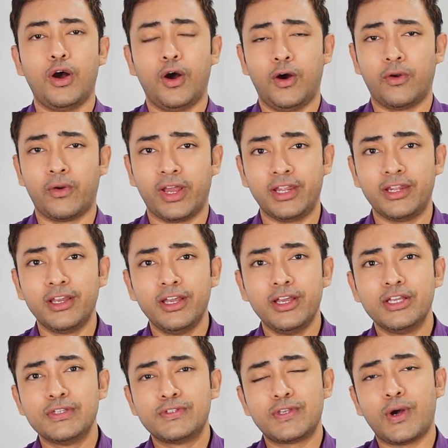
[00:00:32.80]
Alright,
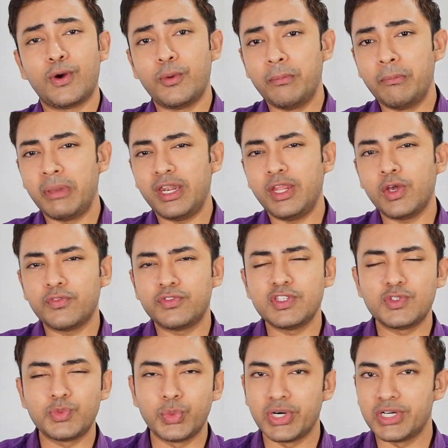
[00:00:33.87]
so many of
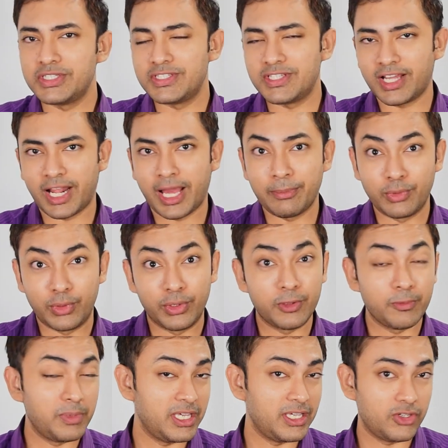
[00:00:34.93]
these words that I'm going to
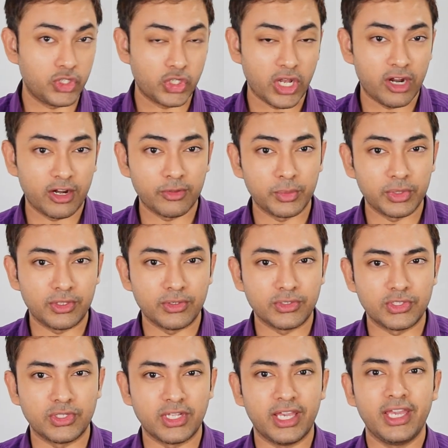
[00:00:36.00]
be sharing with you
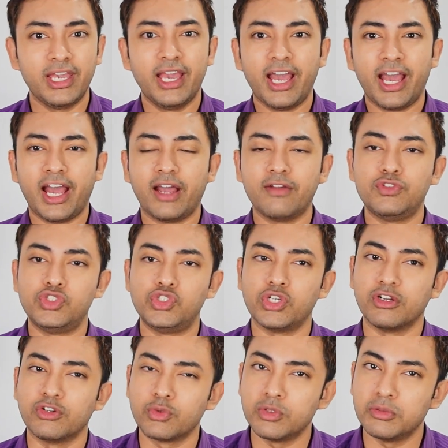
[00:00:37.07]
today have
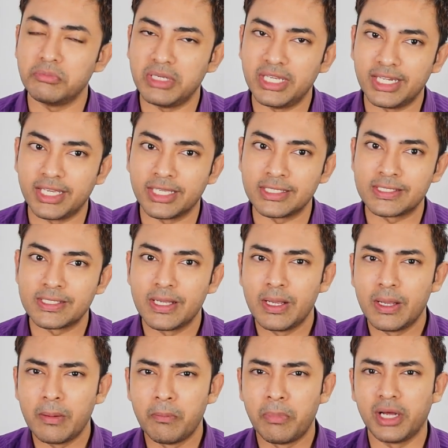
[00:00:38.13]
general meanings,
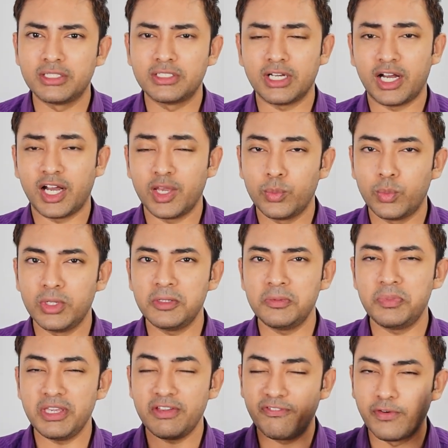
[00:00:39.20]
but I will
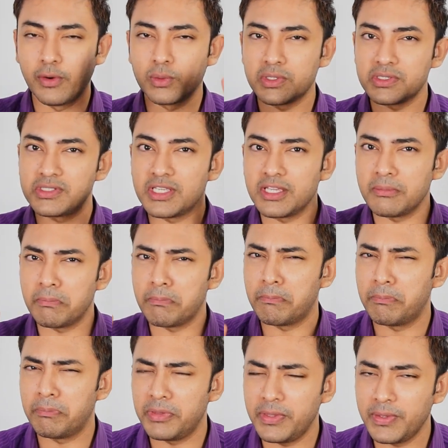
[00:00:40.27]
be focusing
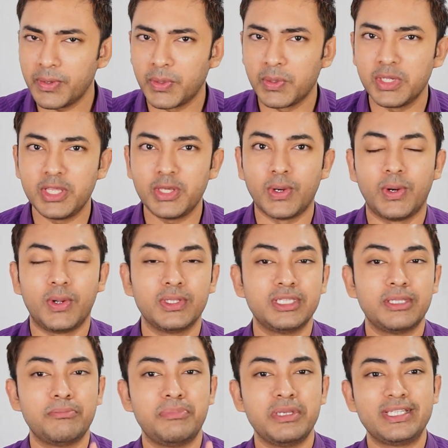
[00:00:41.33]
purely on
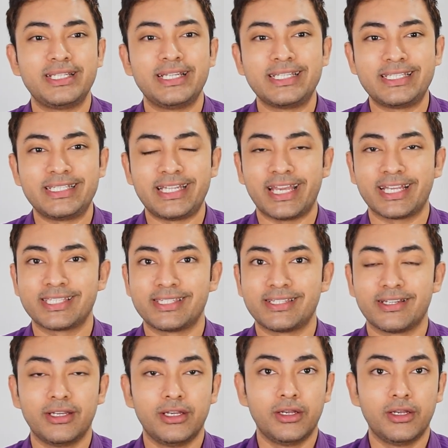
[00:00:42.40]
the business text.